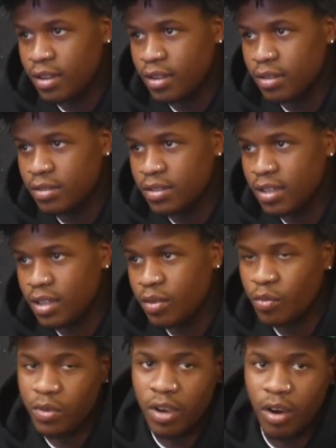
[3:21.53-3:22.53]
what I'm saying?
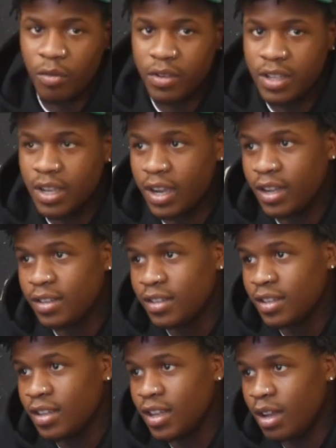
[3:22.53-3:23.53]
We all we got,
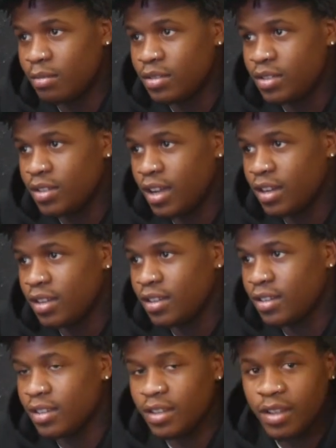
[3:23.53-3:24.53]
I'm just trying to
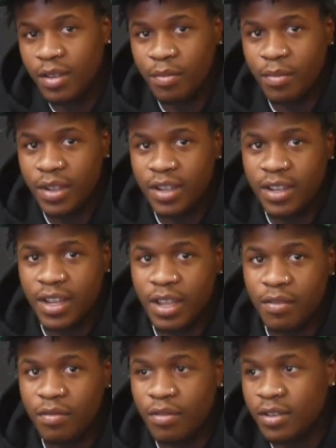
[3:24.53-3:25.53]
make a
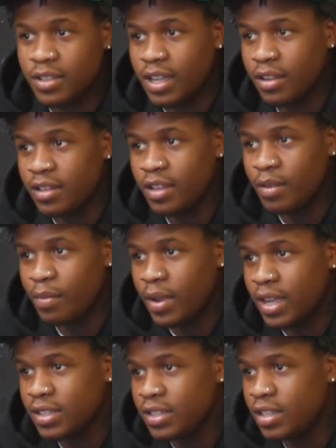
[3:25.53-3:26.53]
name for us out there in
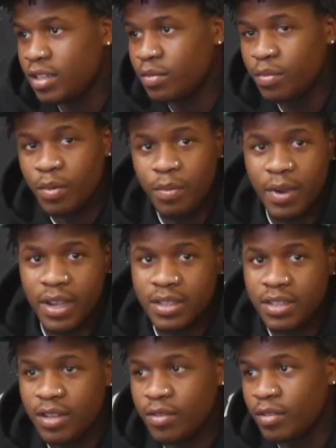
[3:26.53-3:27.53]
Pasadena, put
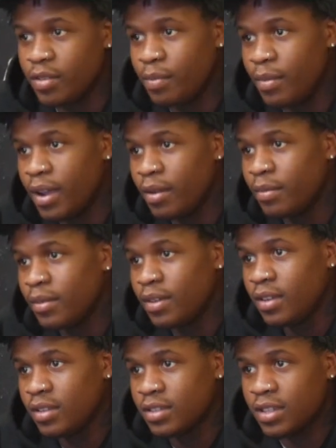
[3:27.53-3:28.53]
Pasadena on the map,
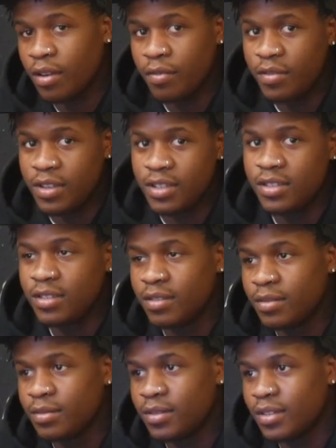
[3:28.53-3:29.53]
Southeast, you know
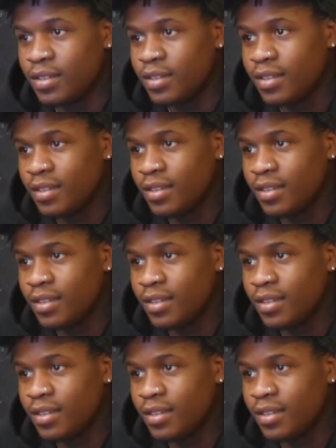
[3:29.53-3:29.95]
what I'm saying?